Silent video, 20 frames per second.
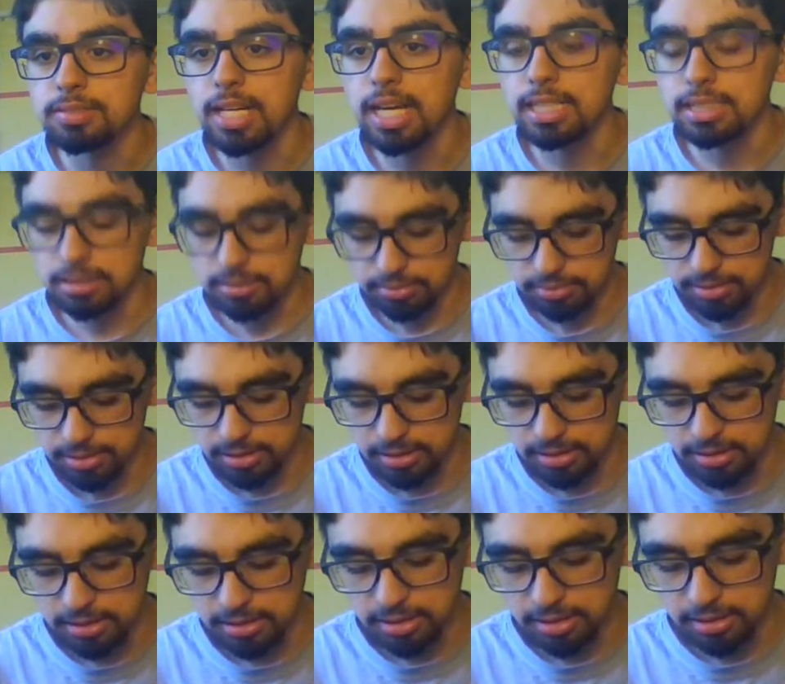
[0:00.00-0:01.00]
fast for
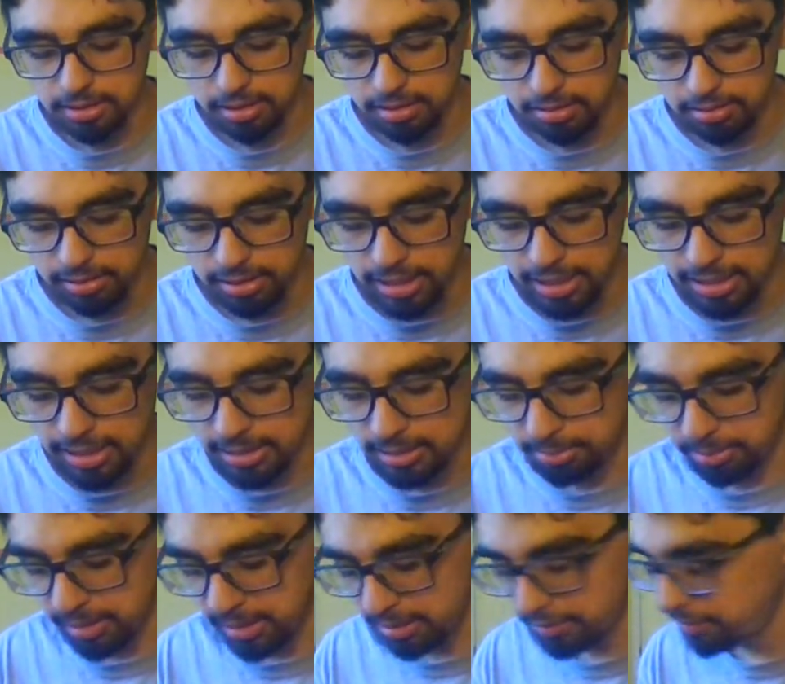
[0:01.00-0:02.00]
an RC car. Yeah,
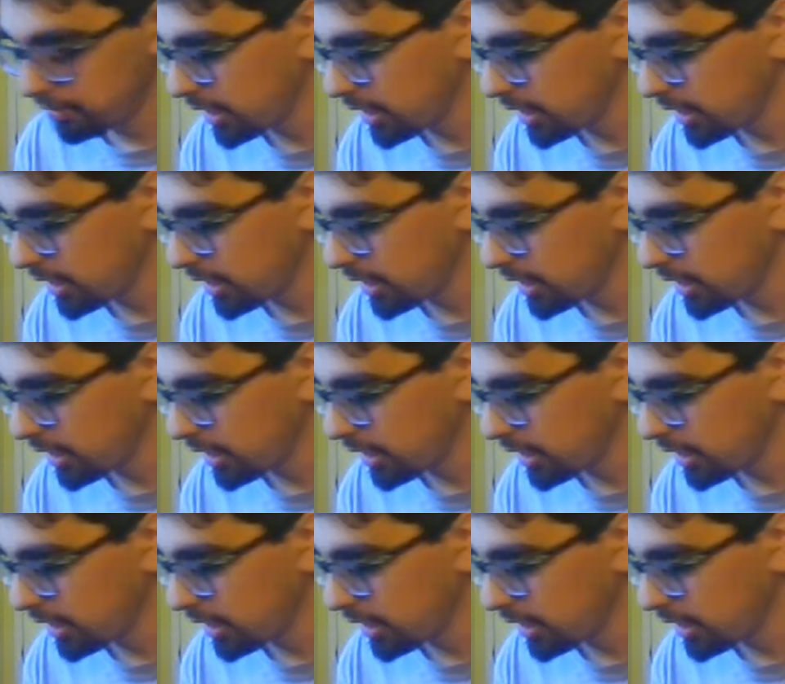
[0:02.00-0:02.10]
that's plenty